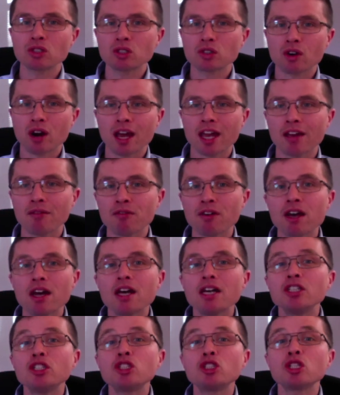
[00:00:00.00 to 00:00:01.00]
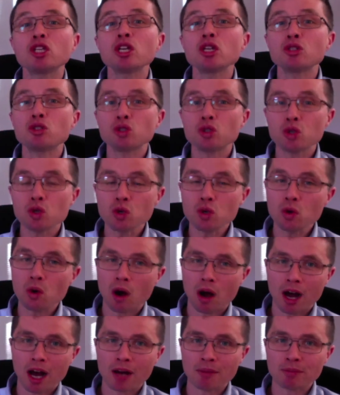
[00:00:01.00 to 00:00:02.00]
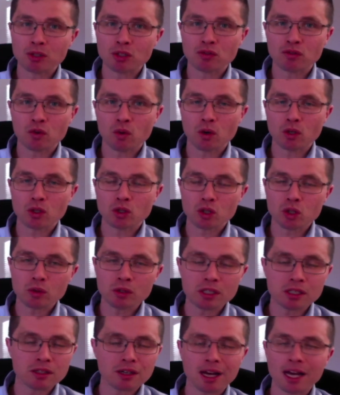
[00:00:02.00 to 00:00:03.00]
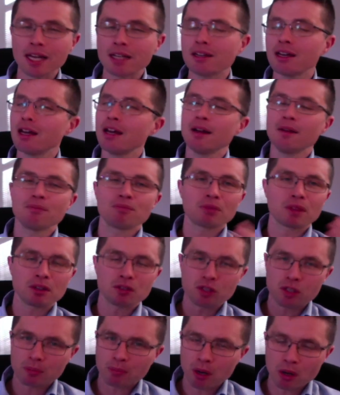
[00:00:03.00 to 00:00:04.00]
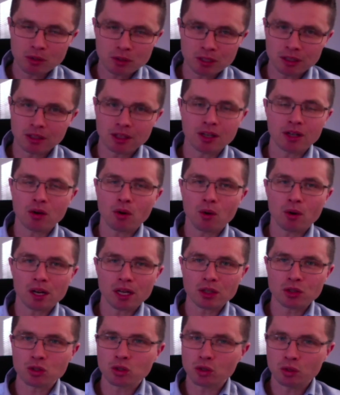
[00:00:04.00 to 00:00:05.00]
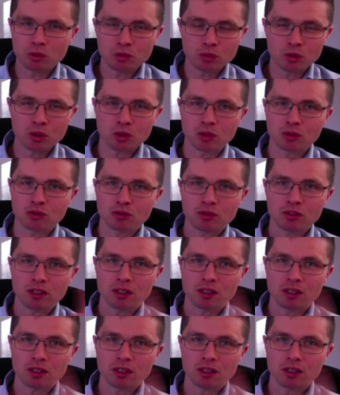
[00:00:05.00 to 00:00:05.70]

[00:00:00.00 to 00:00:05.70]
triumph, she too opts for suicide, supposedly according to sort of